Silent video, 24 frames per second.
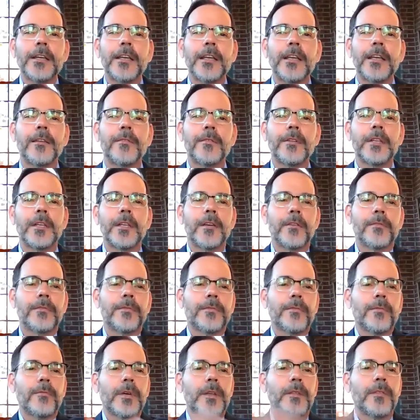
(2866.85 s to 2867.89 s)
even
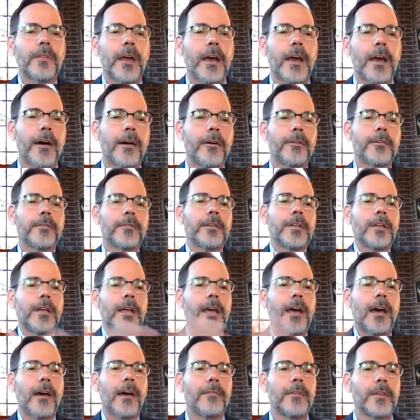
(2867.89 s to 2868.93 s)
if without
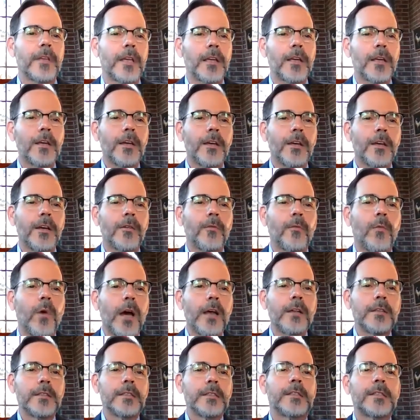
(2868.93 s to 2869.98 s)
having
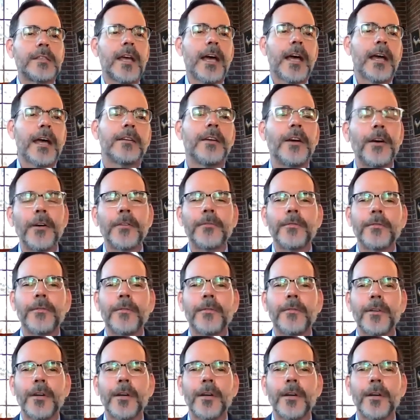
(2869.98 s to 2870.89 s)
one set of,